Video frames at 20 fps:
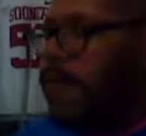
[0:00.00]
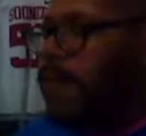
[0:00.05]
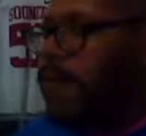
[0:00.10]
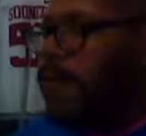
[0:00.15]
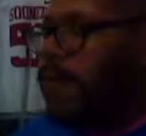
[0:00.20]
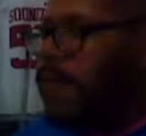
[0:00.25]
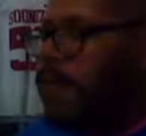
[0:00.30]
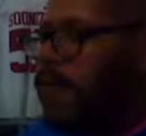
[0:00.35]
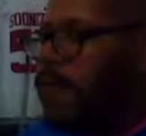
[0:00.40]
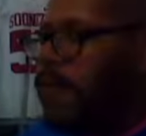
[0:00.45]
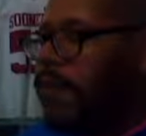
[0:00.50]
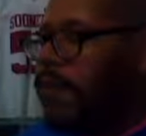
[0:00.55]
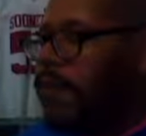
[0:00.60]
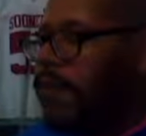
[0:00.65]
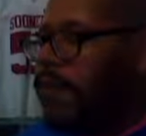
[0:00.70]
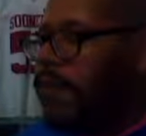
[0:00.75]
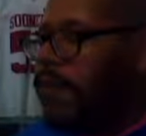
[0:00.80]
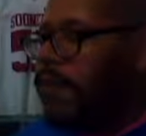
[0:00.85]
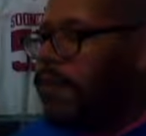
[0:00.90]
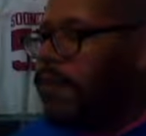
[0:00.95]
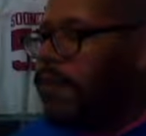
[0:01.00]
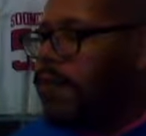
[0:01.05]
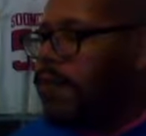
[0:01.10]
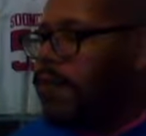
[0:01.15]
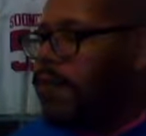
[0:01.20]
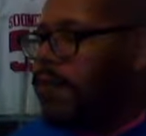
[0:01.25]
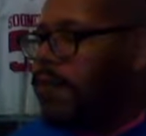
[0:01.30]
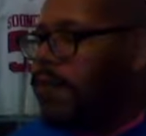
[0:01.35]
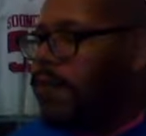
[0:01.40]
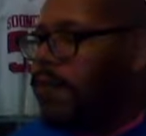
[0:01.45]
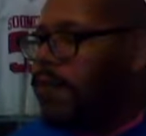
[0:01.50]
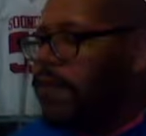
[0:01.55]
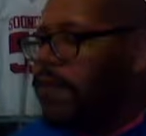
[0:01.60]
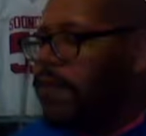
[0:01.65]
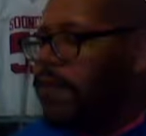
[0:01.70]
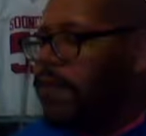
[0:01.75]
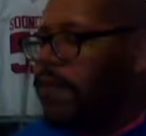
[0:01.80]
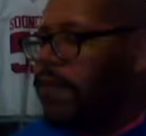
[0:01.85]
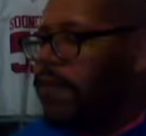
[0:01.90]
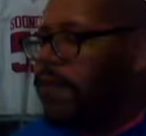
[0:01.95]

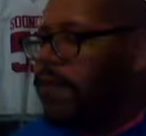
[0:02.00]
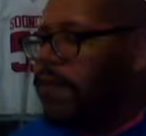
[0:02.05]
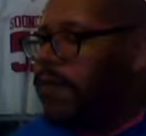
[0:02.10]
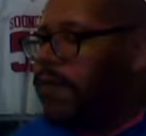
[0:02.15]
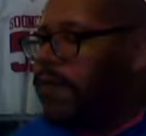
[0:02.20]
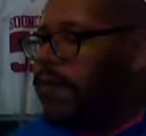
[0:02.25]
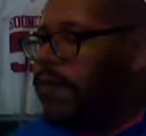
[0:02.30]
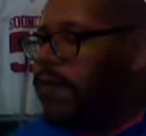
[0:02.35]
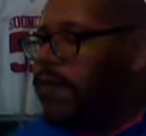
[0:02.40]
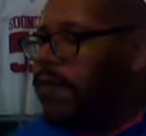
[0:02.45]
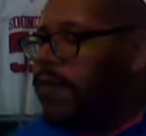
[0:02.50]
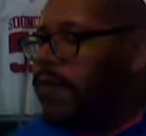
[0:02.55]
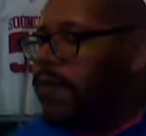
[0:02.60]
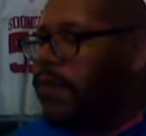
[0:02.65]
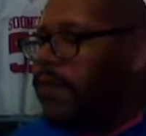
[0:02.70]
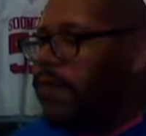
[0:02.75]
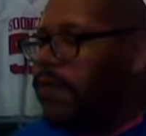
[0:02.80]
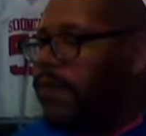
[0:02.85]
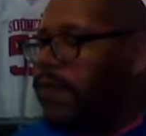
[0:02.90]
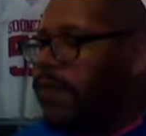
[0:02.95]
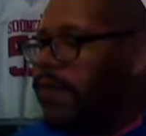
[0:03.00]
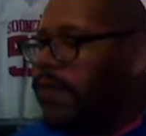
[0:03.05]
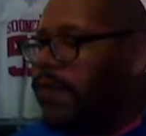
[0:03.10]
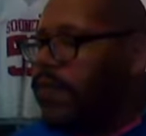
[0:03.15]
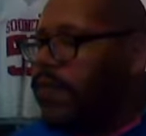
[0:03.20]
Nobody speaks.